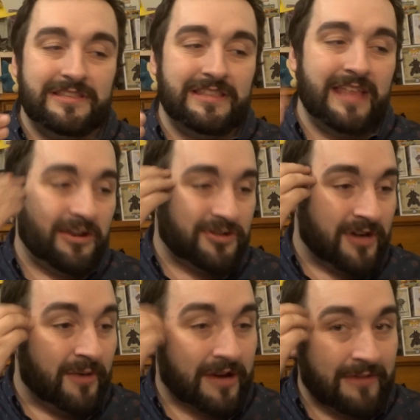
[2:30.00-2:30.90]
they're
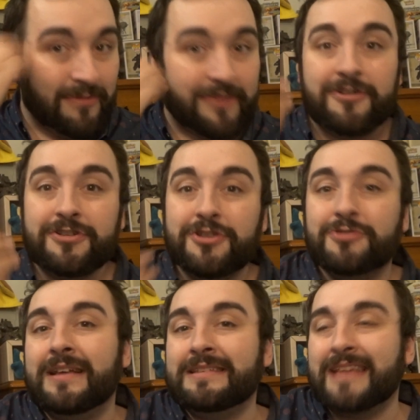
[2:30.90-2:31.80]
trying to work out whether or not to do
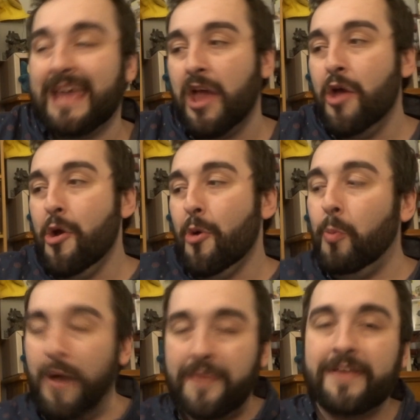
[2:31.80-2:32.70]
it as a
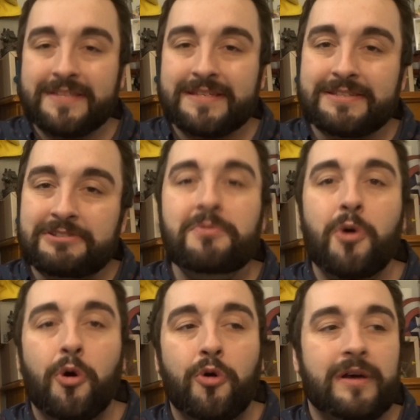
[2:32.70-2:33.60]
weather system
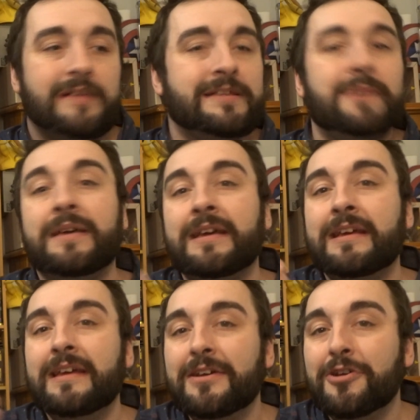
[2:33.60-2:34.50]
or something
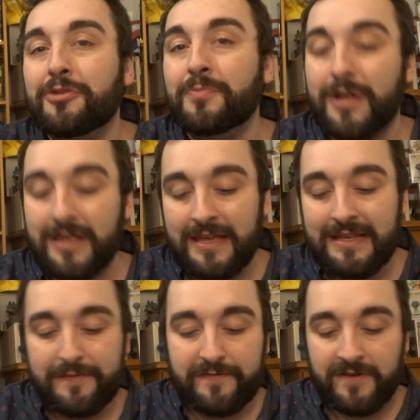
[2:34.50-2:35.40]
completely
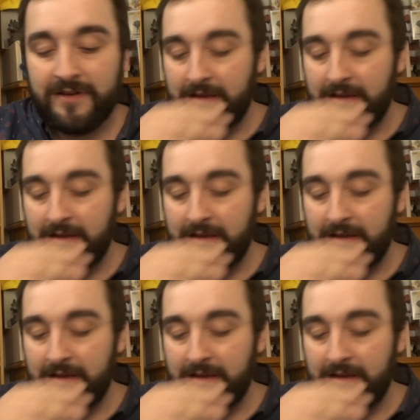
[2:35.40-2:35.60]
different.